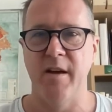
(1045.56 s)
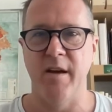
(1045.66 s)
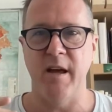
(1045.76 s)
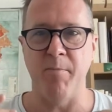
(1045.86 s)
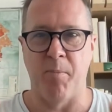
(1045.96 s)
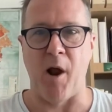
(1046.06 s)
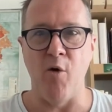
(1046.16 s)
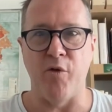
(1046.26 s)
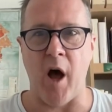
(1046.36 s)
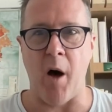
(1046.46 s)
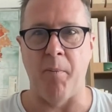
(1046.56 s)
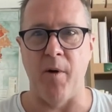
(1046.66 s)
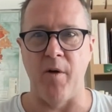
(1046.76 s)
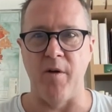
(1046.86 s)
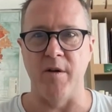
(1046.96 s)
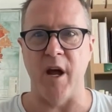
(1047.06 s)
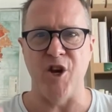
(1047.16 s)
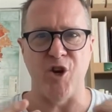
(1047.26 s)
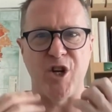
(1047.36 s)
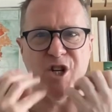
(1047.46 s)
he blows up, and
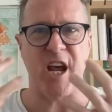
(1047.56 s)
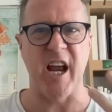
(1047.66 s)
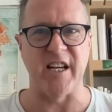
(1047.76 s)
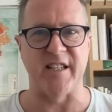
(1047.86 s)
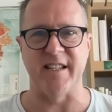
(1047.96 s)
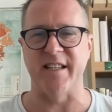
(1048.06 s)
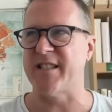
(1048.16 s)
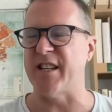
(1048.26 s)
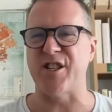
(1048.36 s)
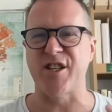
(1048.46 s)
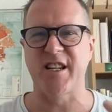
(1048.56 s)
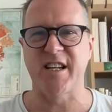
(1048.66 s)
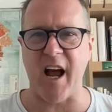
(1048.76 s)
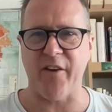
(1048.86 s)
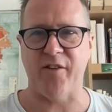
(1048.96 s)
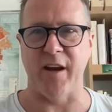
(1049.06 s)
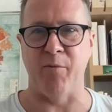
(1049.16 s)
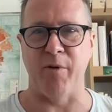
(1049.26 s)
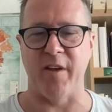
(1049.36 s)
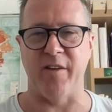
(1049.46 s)
you can tell he's disgusted
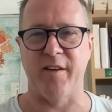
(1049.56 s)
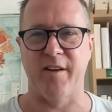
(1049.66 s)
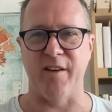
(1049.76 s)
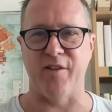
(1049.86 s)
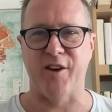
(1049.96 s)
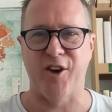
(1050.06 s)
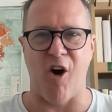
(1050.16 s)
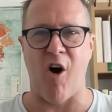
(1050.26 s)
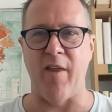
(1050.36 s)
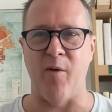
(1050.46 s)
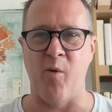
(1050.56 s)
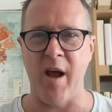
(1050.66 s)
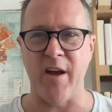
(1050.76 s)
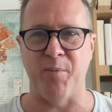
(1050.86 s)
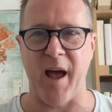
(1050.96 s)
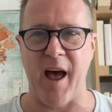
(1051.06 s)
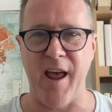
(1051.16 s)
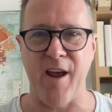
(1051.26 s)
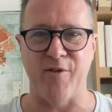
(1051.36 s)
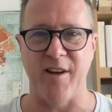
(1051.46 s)
with this guy and the way he's
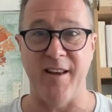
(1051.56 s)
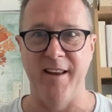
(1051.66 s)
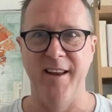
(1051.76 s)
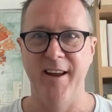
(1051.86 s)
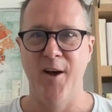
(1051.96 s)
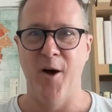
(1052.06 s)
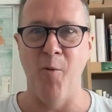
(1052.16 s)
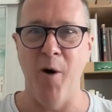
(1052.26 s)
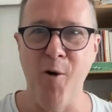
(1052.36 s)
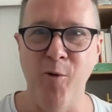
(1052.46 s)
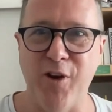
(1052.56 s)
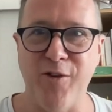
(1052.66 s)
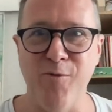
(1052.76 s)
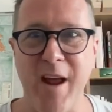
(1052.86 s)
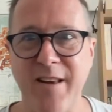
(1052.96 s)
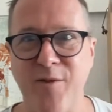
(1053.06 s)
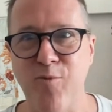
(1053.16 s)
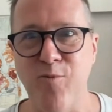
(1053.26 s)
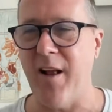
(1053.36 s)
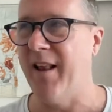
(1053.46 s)
behaved. And we're all just, it's
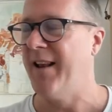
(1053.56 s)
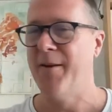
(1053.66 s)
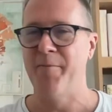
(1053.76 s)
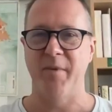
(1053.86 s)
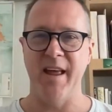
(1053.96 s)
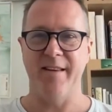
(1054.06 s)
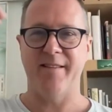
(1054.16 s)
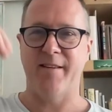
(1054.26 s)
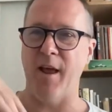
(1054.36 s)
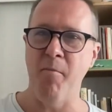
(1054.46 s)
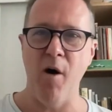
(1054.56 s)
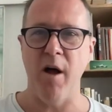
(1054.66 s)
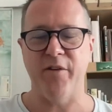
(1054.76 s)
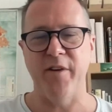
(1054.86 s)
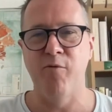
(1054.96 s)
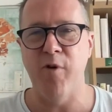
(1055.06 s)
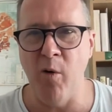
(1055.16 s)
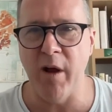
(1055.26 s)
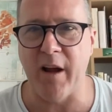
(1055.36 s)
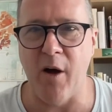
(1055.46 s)
a
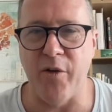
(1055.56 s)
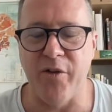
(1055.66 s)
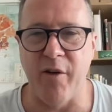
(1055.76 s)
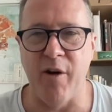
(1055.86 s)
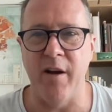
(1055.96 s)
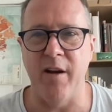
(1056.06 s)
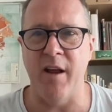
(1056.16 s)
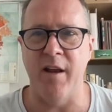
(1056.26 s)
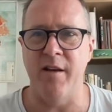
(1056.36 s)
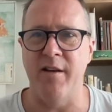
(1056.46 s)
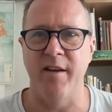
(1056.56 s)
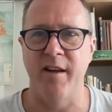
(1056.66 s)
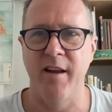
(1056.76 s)
roller coaster, and